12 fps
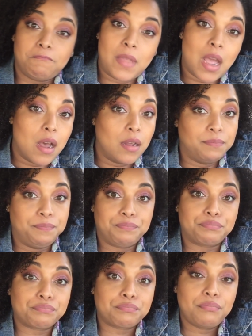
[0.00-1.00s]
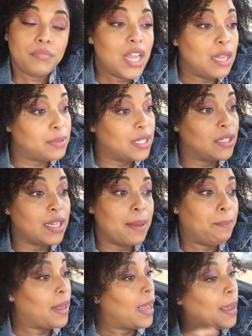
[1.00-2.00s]
y'all, Ipsy
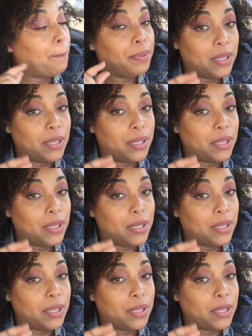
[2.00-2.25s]
Glam Bag